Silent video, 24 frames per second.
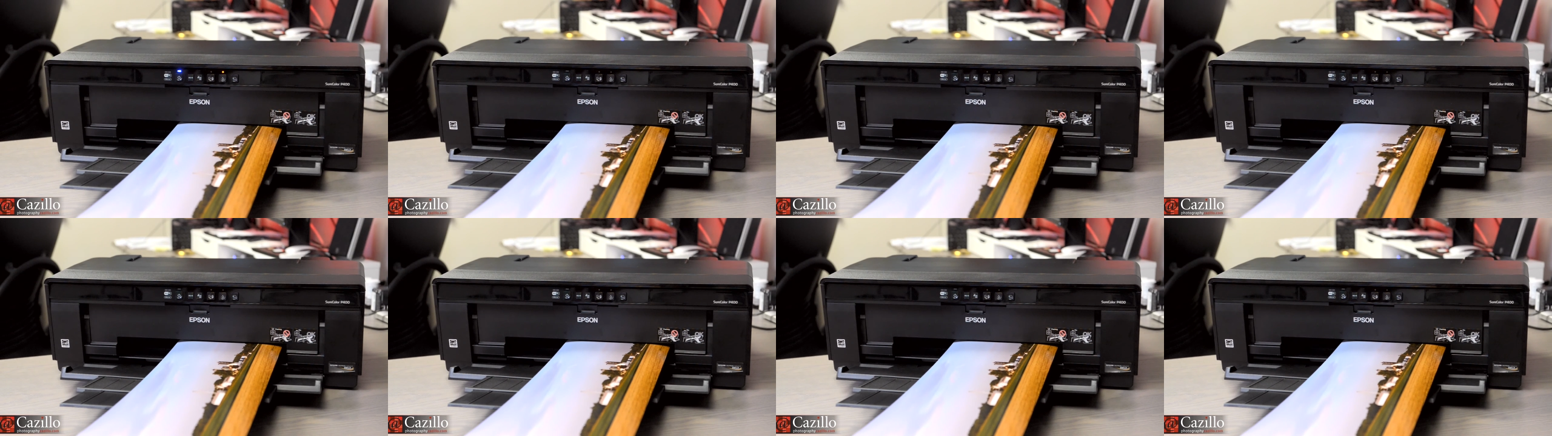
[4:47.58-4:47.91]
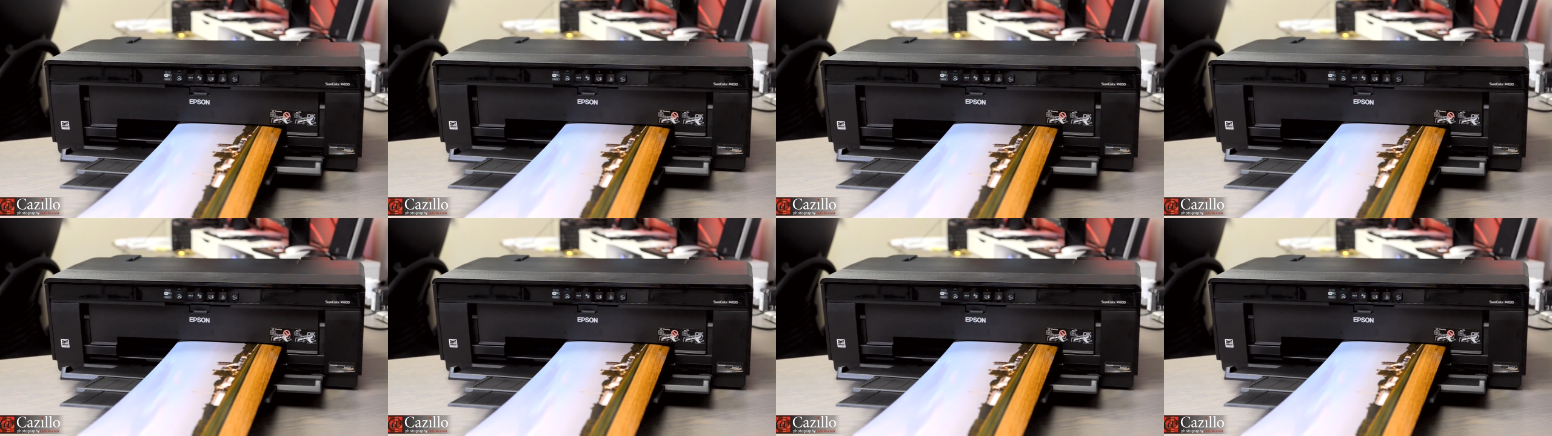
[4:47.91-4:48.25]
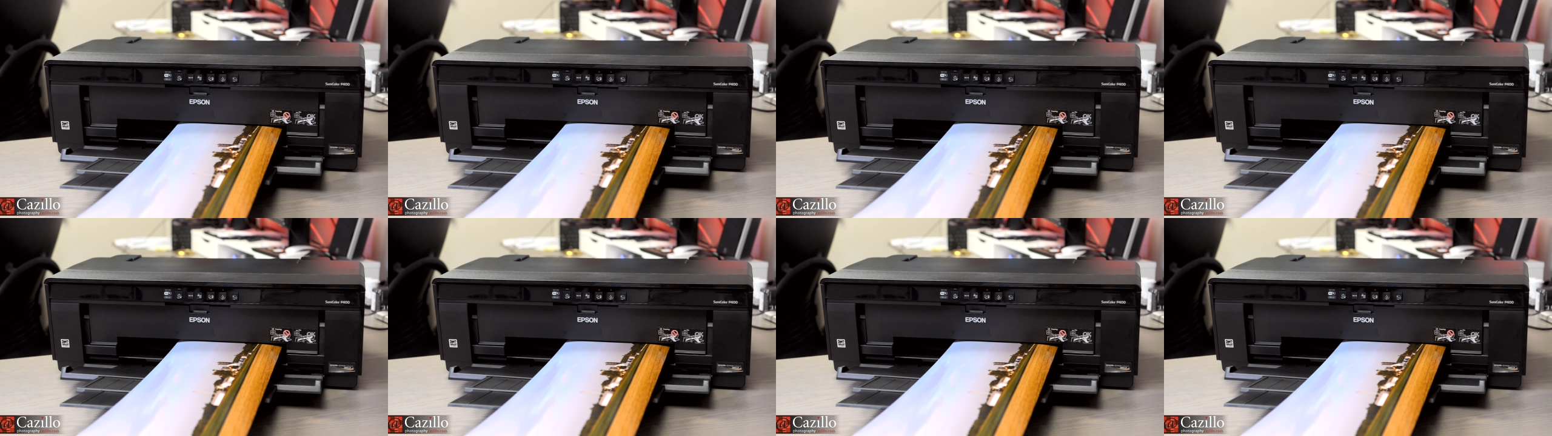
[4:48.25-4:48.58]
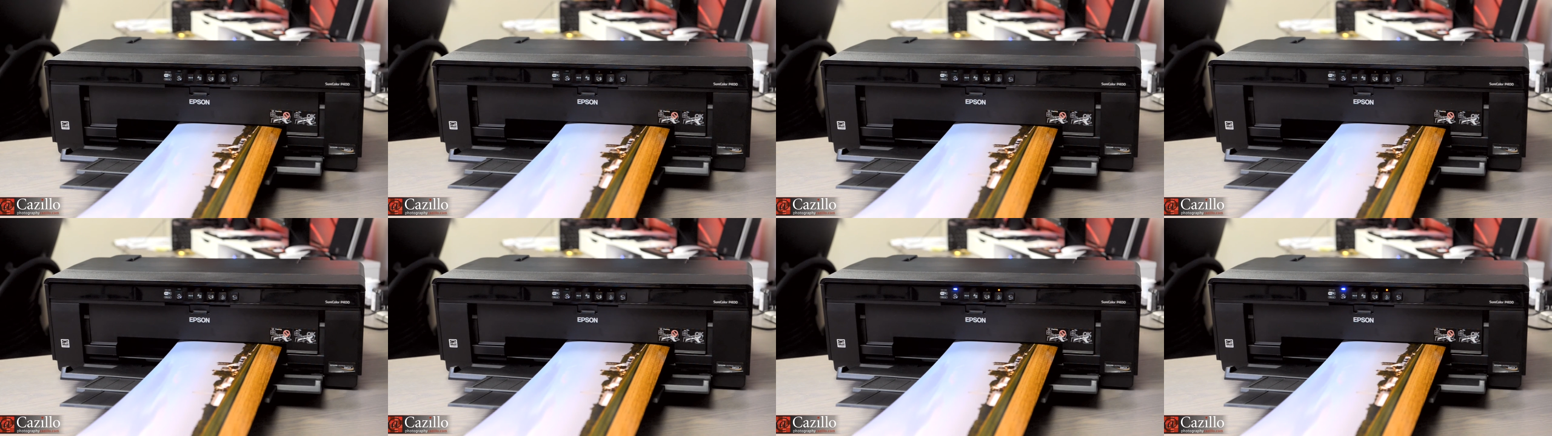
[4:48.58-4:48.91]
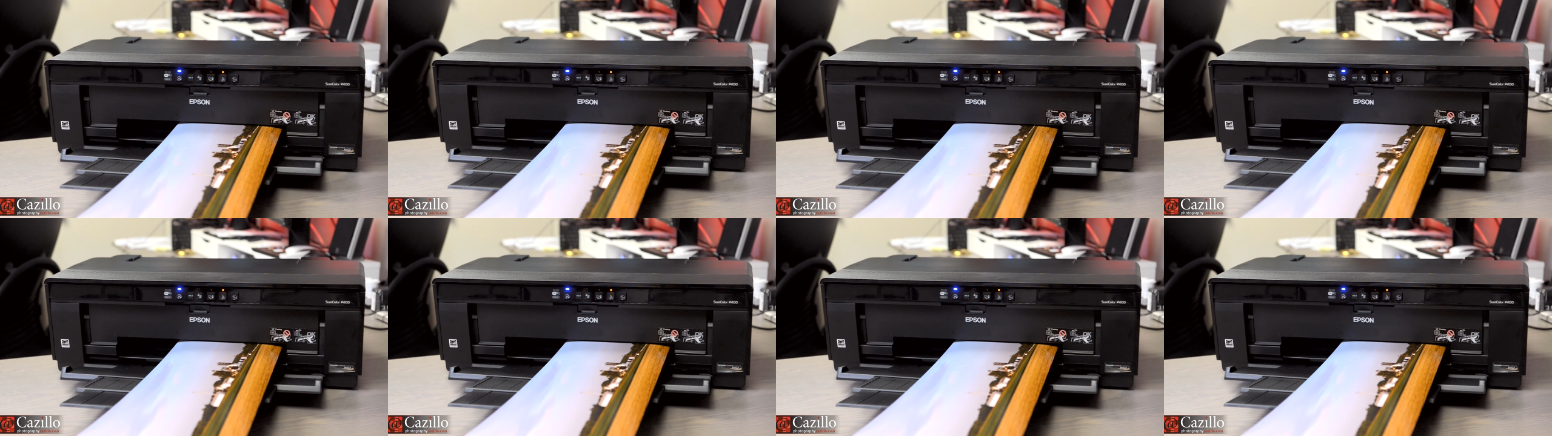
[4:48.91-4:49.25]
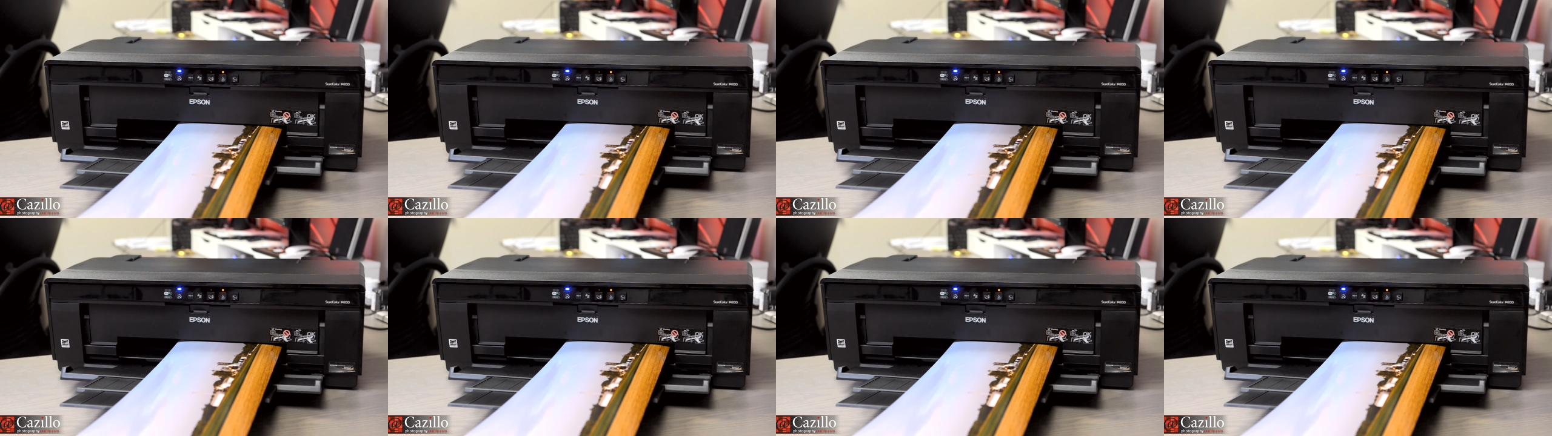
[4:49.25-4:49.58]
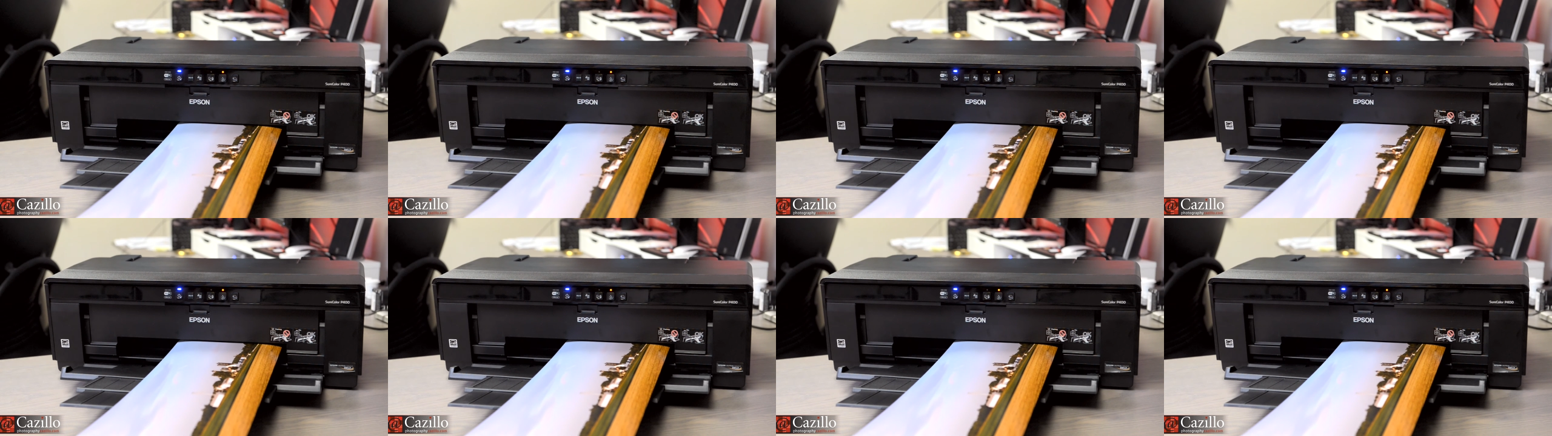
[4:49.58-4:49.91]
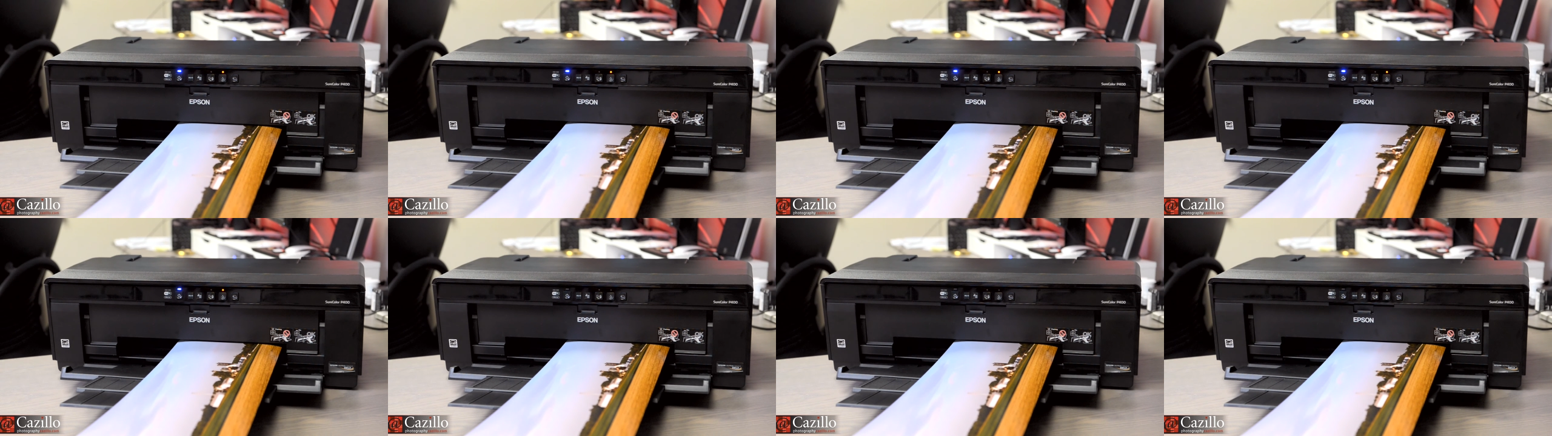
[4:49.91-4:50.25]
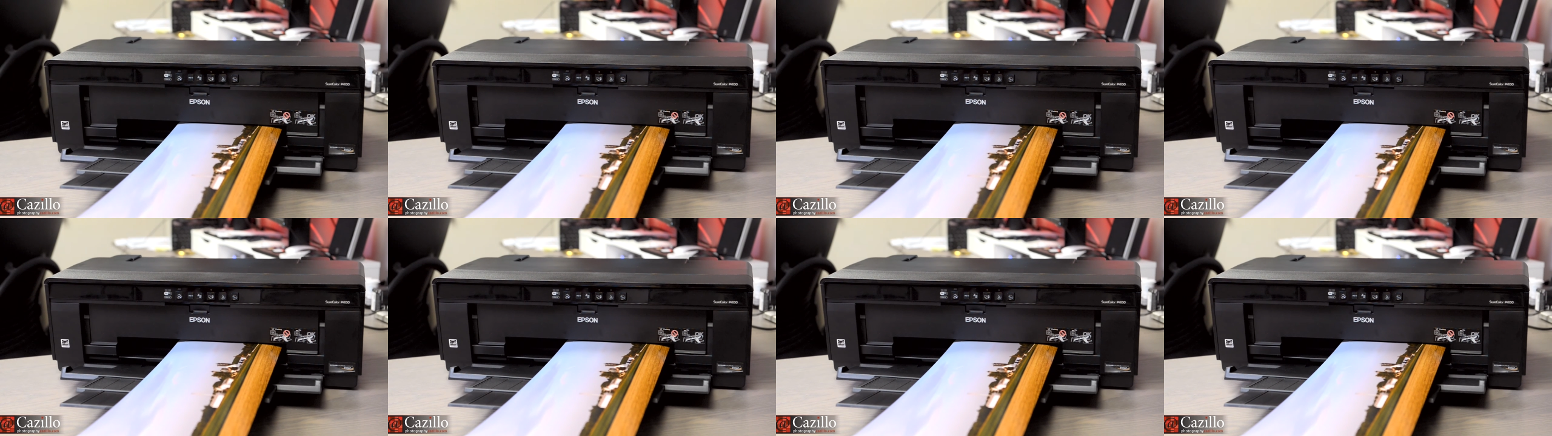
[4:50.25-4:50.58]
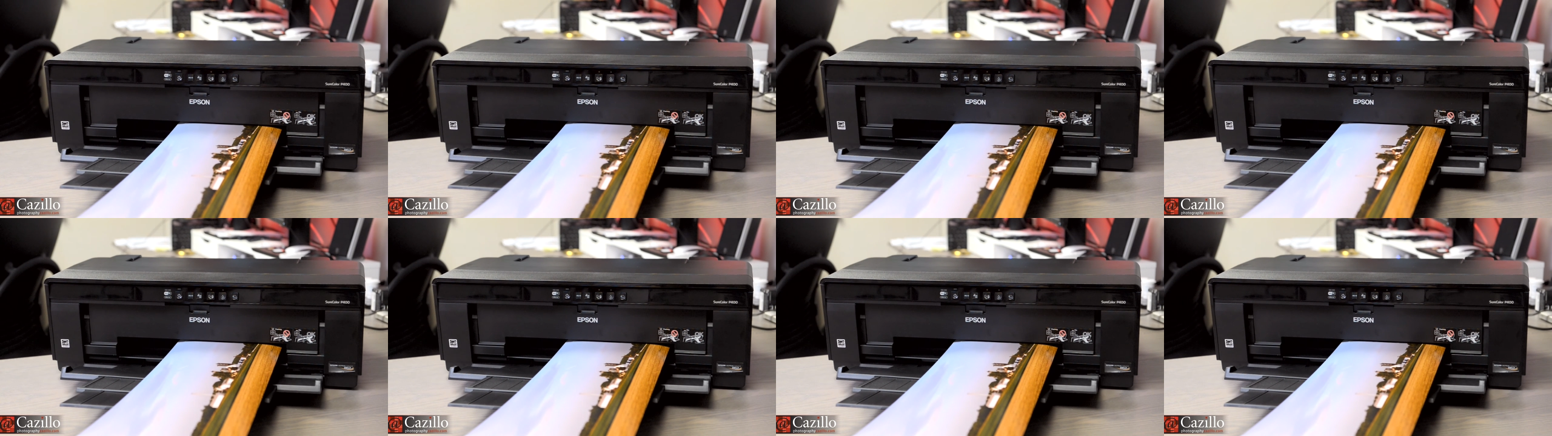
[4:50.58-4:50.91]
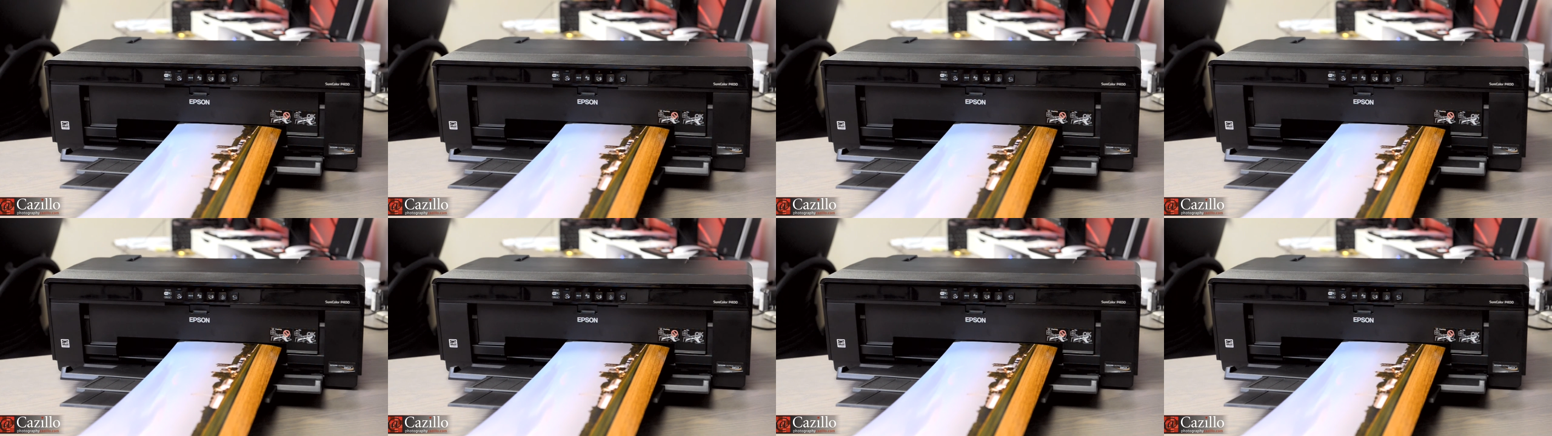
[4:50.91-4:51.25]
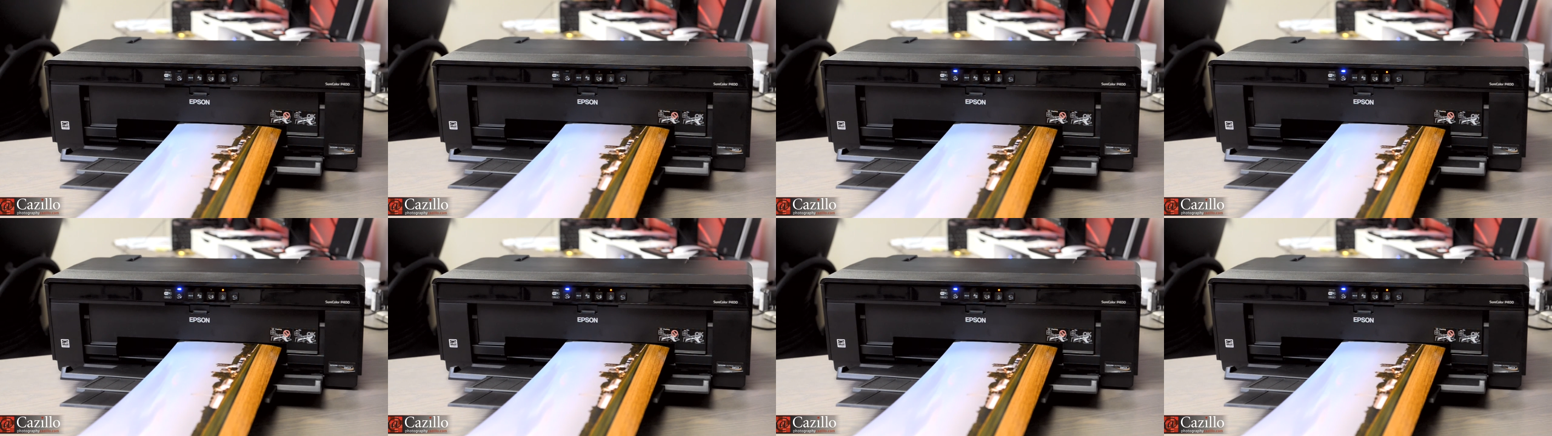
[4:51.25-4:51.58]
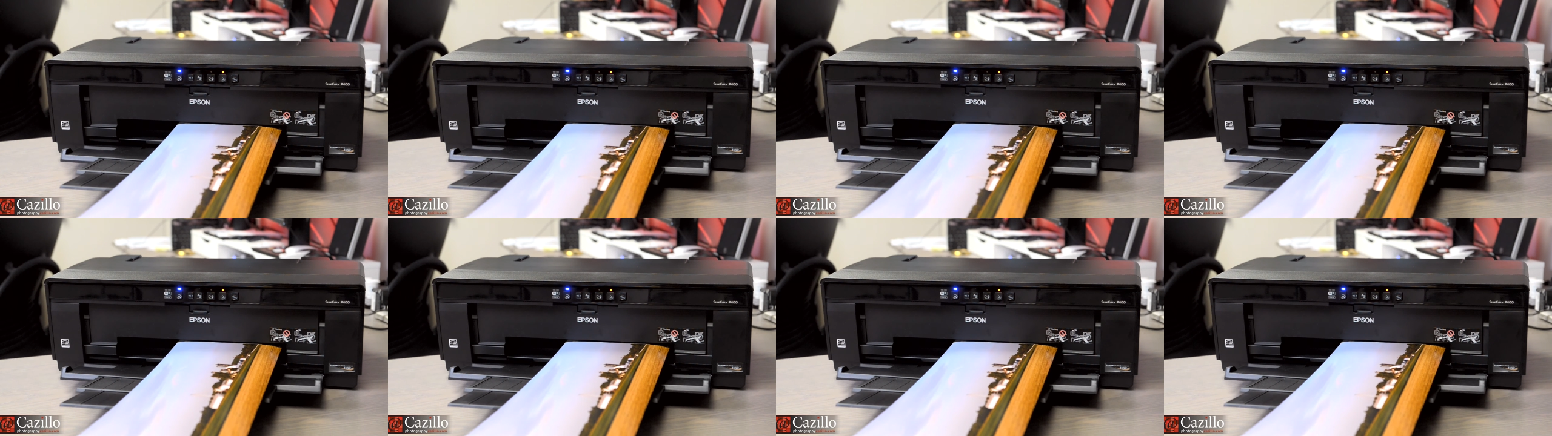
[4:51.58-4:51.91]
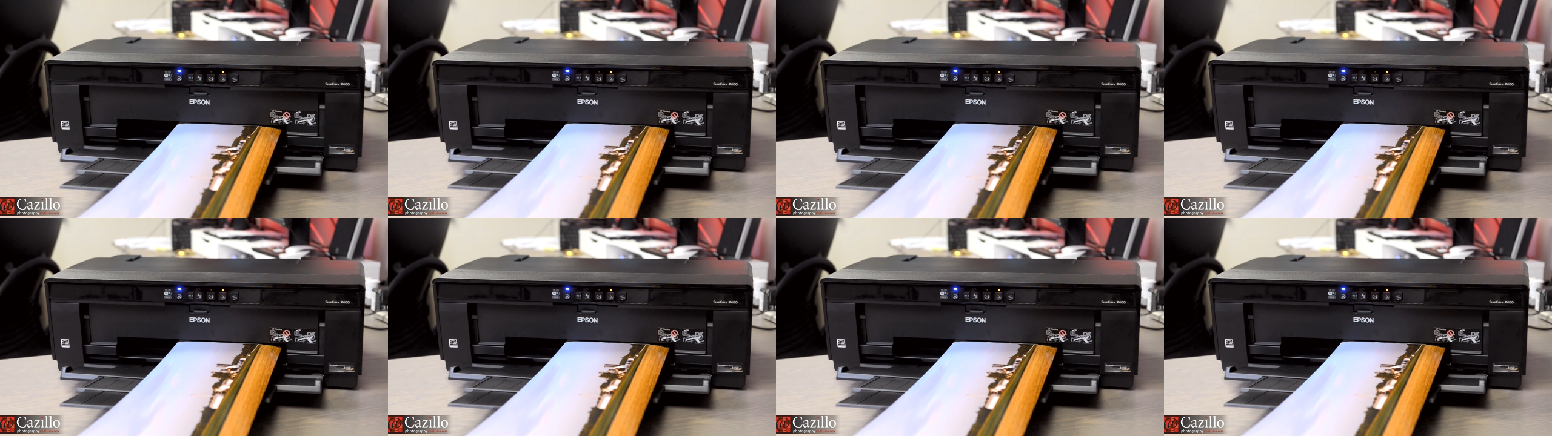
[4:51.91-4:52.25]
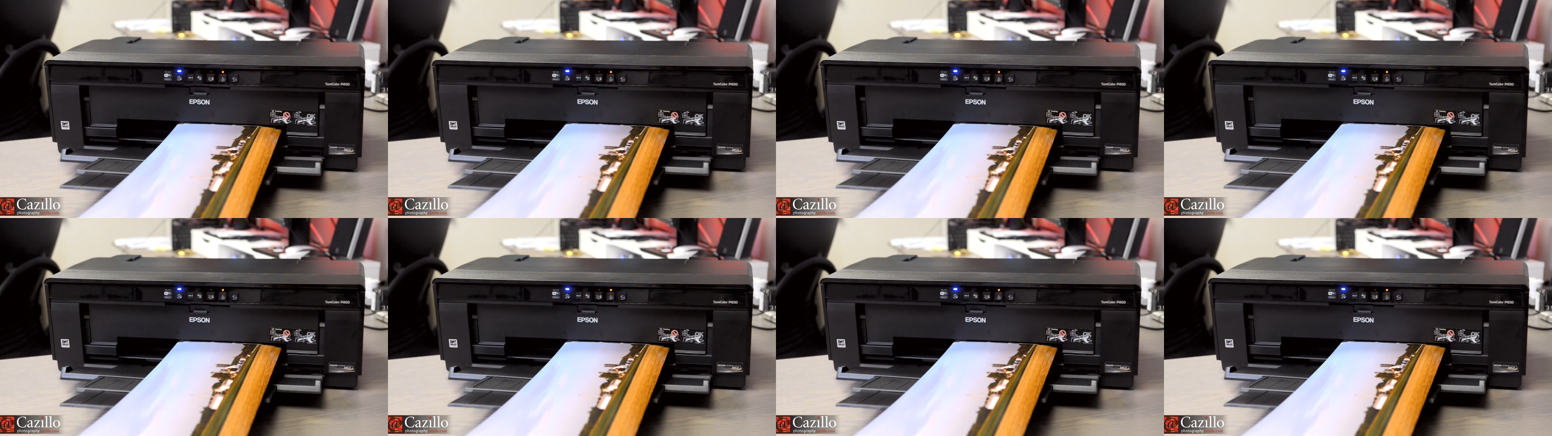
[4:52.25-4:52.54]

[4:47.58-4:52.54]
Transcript: [unreadable: no face in view]